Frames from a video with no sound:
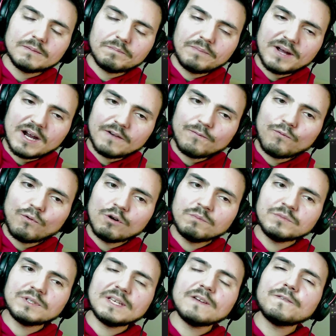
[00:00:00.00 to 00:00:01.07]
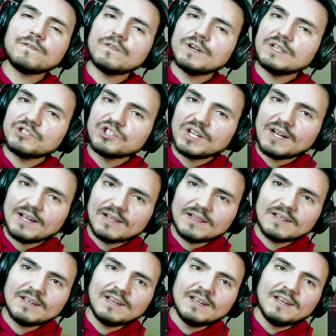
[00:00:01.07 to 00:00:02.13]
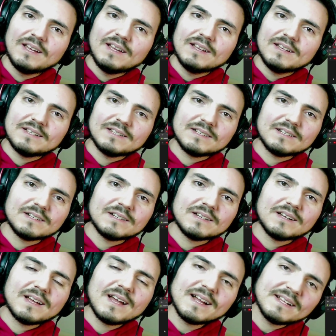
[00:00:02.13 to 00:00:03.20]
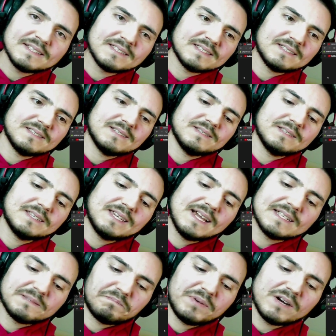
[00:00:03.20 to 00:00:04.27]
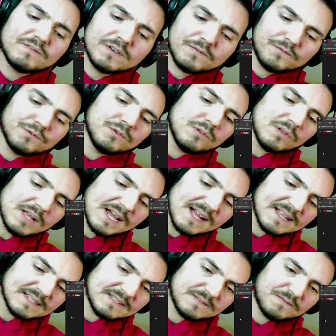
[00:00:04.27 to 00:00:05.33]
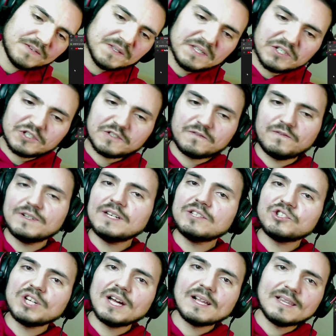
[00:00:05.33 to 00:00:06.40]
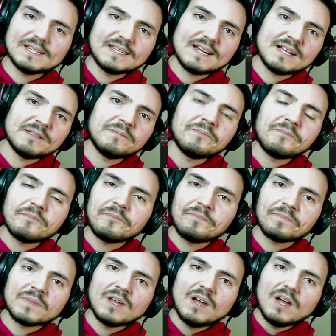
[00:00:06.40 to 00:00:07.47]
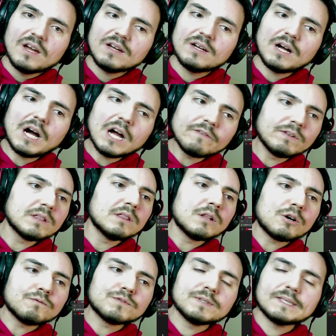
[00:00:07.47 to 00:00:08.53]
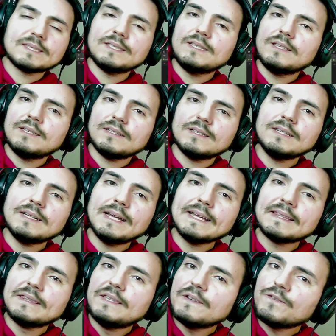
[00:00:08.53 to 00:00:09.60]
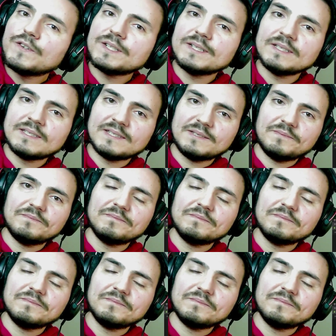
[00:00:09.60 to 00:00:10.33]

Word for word: performed a fragile uh, and yet powerful and finished fragile again. Uh, I would love to see a, a different